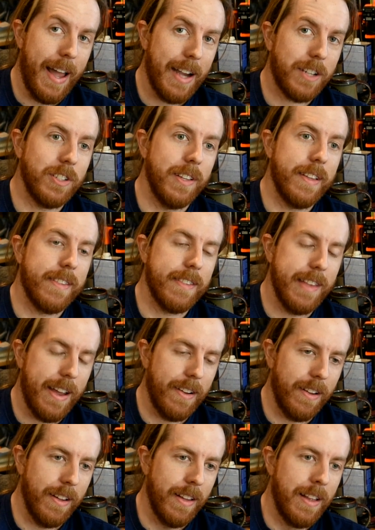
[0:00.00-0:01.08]
actually
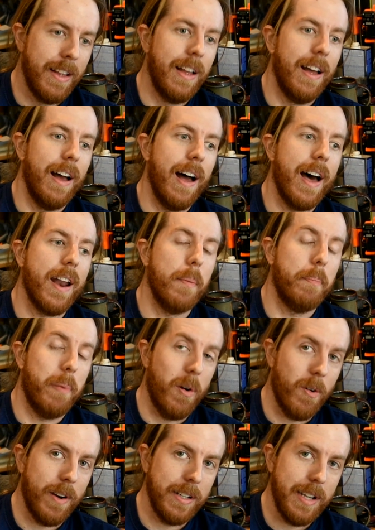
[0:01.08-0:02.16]
settle on a
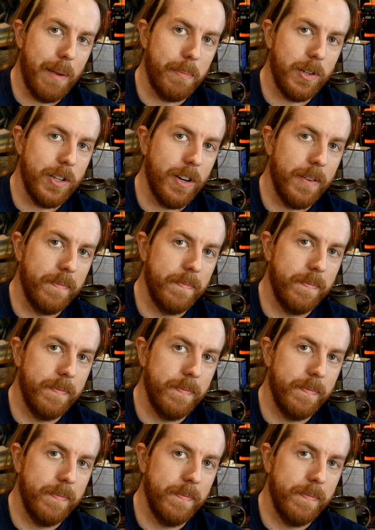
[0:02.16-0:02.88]
pouring temperature.